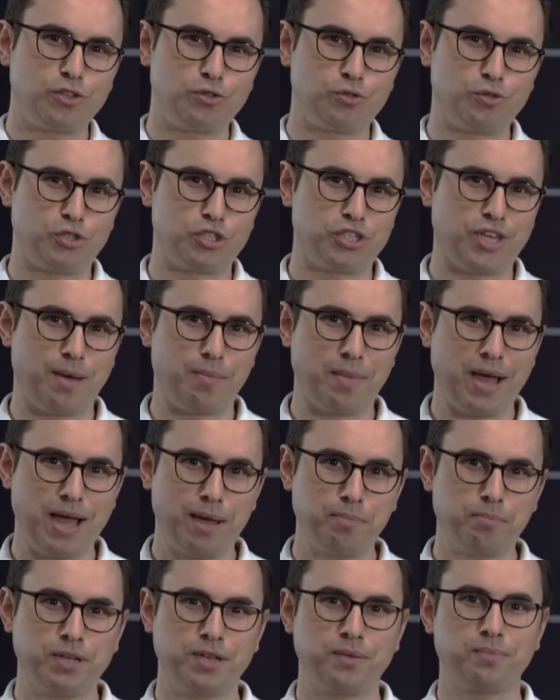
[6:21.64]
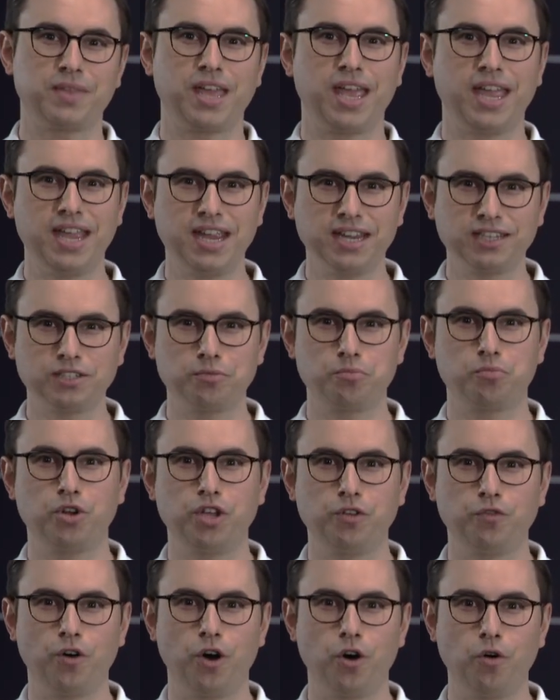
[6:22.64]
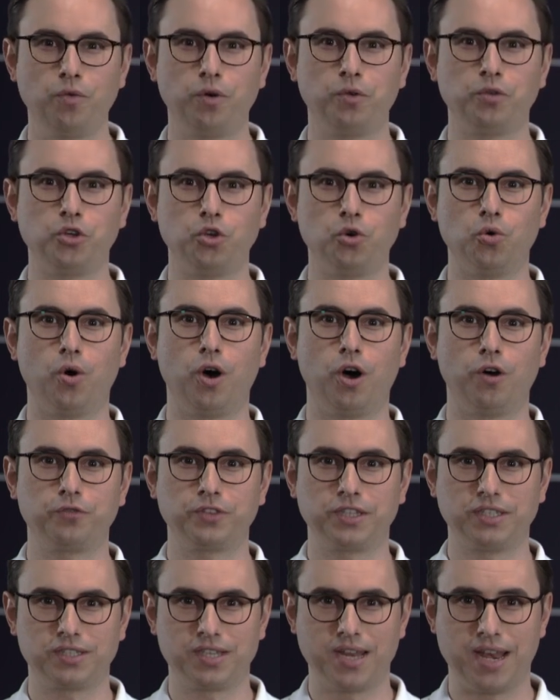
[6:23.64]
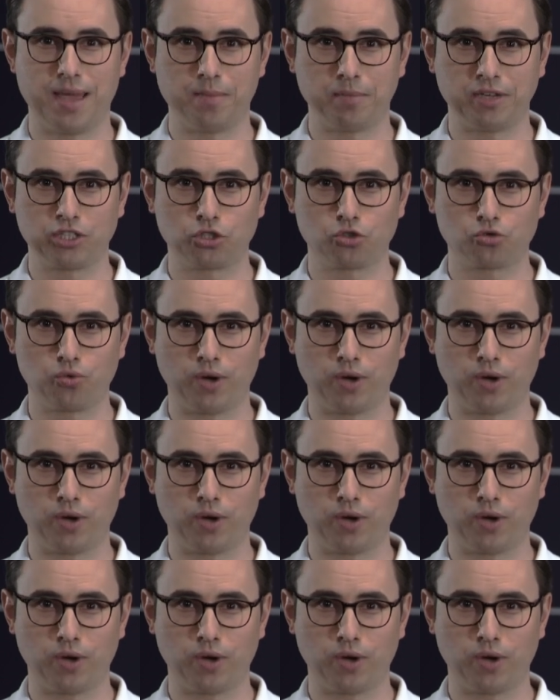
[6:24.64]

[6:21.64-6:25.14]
To sum up, here's a brief overview of the SINAMICS